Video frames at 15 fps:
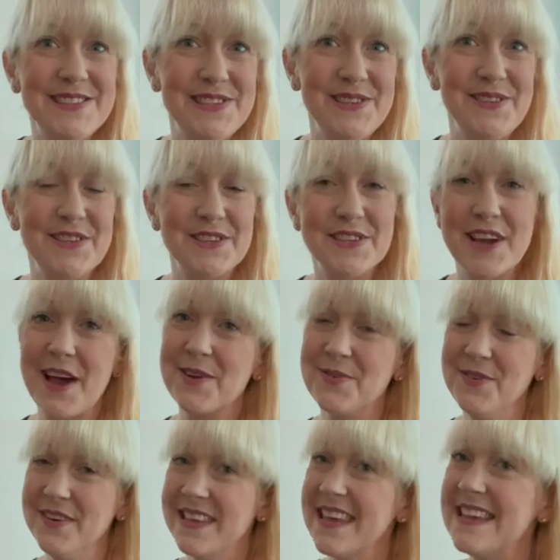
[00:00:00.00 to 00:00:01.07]
to the
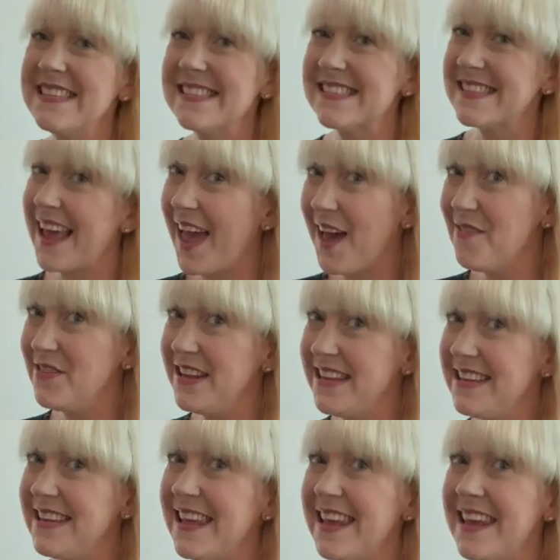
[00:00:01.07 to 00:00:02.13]
channel. It's
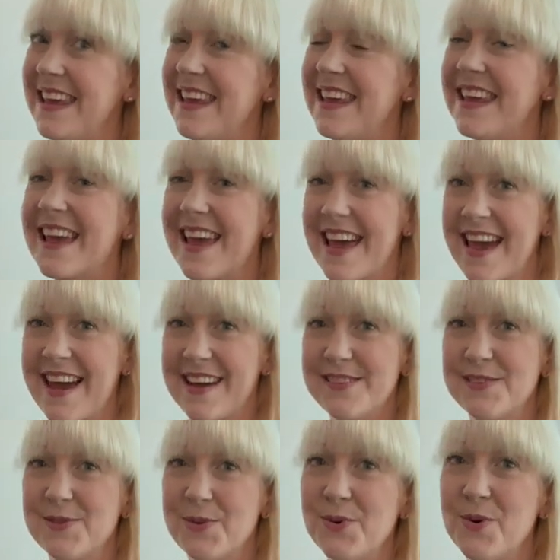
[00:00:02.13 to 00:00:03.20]
Evelyn here
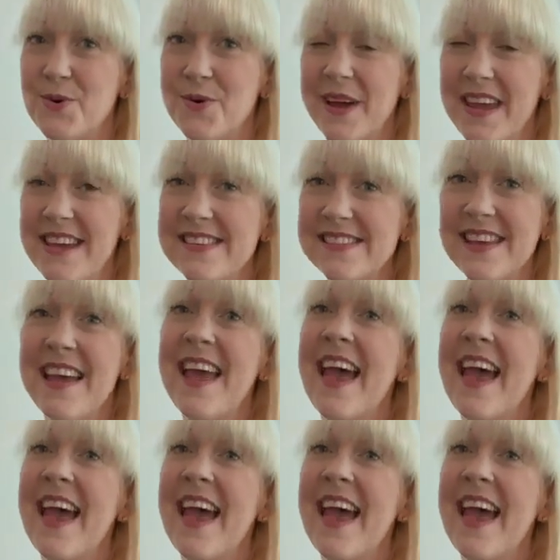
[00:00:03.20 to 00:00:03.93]
as always